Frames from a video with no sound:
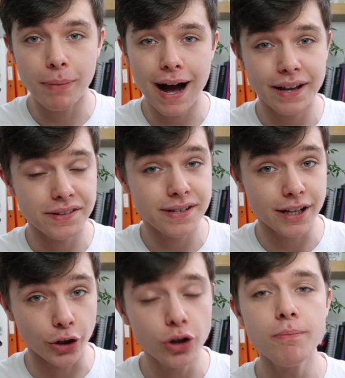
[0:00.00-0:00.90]
pi is
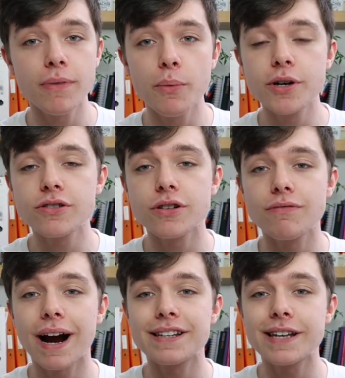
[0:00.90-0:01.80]
still a number, we're just going to
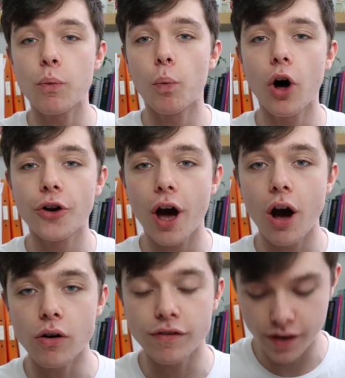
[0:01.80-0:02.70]
write it 1
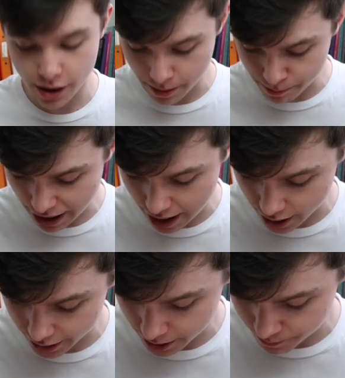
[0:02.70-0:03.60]
over
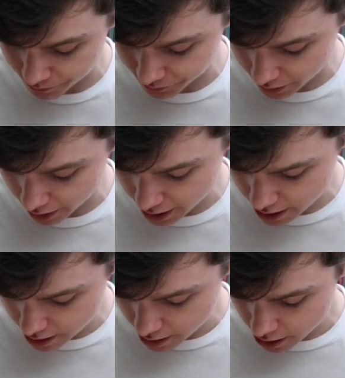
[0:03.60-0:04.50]
pi,
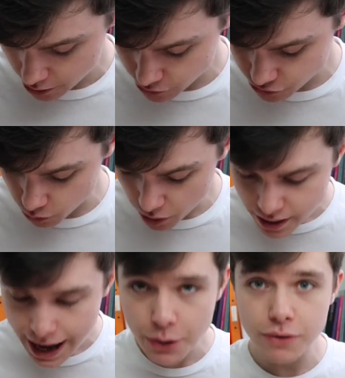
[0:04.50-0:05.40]
okay? So to
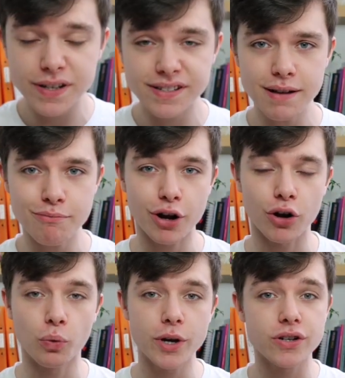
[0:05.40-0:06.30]
work out the
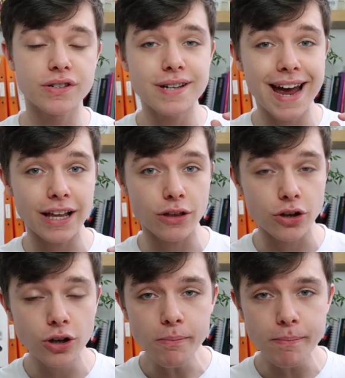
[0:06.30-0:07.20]
reciprocal, we just take the
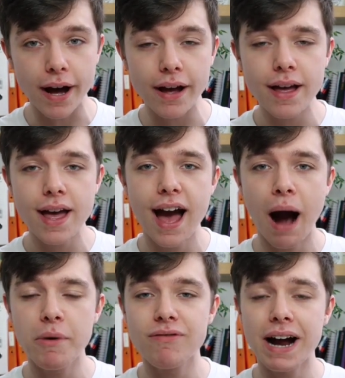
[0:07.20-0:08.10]
number
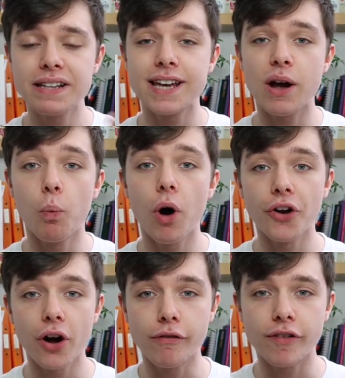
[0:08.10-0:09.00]
and we write it
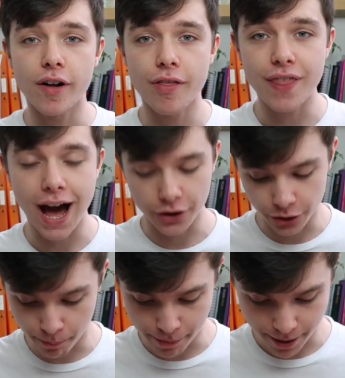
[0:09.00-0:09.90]
1 over that
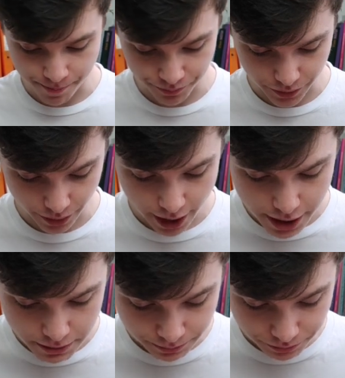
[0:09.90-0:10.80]
number,
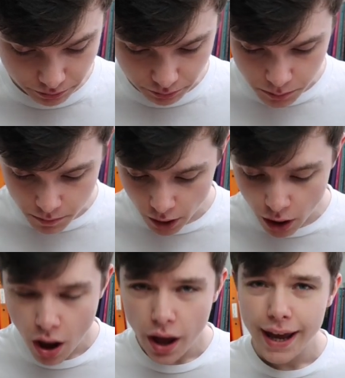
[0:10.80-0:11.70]
okay?
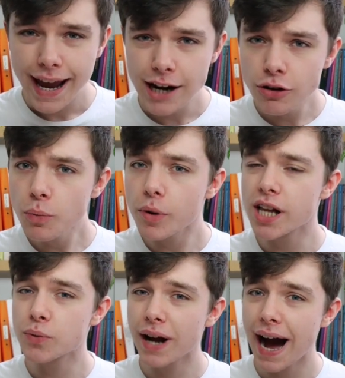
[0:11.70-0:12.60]
In other
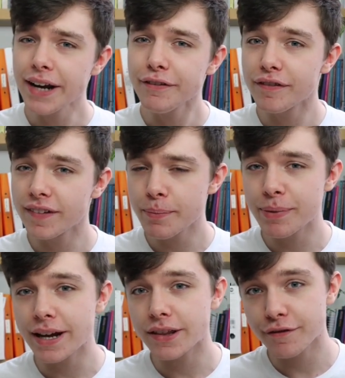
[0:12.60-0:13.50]
words, we're kind of
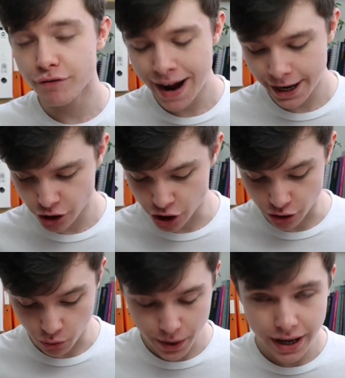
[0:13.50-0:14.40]
flipping the
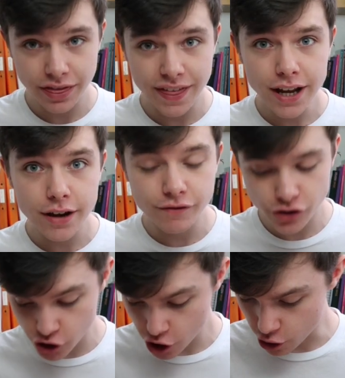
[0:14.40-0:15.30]
fraction. We can think of
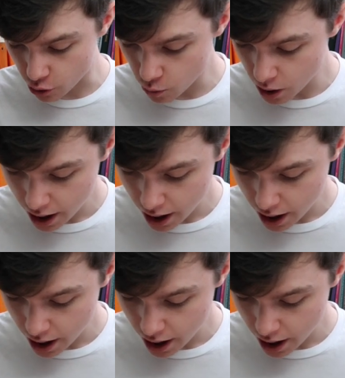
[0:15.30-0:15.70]
2